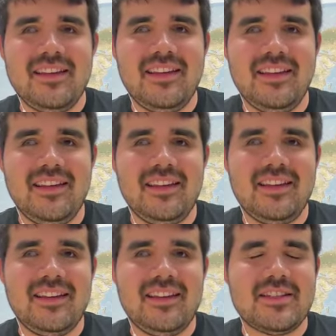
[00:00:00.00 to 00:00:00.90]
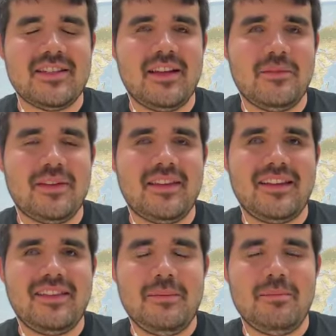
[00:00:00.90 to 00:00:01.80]
he is in love with
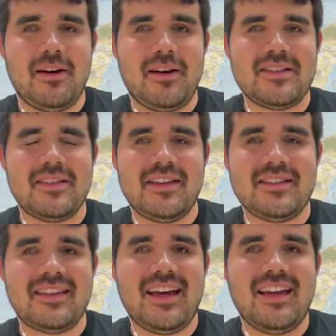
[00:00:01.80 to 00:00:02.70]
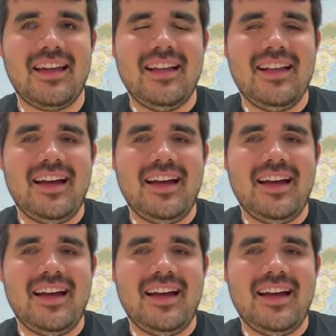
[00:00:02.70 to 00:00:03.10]
like theme parks and things like that.